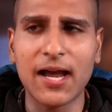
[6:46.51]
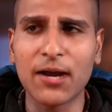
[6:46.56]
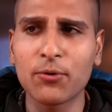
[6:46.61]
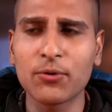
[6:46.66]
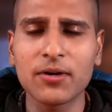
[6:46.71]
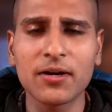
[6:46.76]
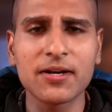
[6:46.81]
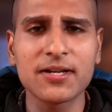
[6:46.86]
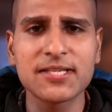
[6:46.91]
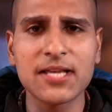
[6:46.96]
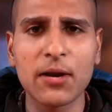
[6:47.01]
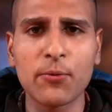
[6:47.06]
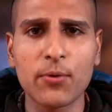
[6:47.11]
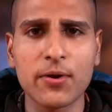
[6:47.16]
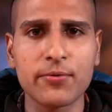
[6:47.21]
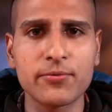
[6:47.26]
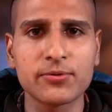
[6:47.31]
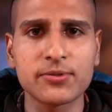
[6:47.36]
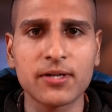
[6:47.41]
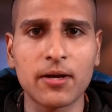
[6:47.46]
I couldn't understand
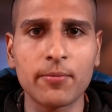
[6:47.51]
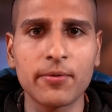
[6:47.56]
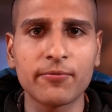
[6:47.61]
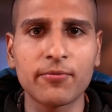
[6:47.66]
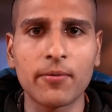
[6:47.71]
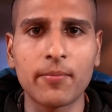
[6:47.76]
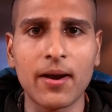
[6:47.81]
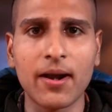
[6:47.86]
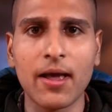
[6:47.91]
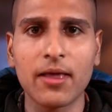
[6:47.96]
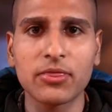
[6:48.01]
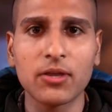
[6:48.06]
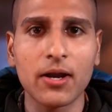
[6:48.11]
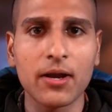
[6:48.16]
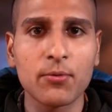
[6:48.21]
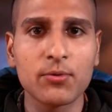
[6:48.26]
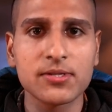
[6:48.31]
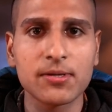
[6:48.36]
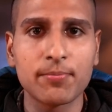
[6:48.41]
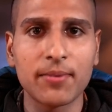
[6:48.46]
where he was coming from and I
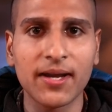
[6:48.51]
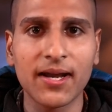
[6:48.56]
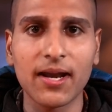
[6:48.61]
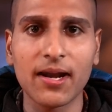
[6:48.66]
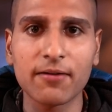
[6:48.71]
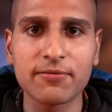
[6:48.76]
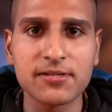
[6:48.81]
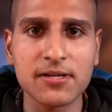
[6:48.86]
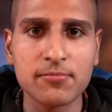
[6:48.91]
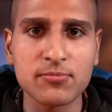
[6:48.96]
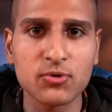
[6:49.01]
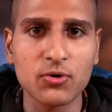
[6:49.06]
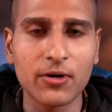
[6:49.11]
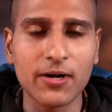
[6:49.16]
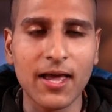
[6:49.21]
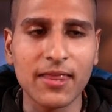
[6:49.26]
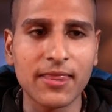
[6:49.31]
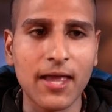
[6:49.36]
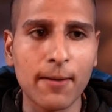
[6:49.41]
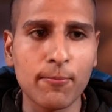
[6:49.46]
thought he was a bigot of some
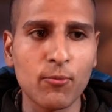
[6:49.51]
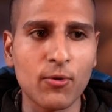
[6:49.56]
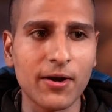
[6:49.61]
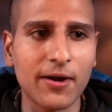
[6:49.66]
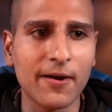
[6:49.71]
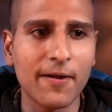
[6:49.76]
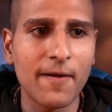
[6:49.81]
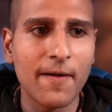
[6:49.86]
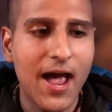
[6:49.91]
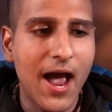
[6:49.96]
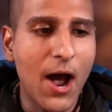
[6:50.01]
sort at that point.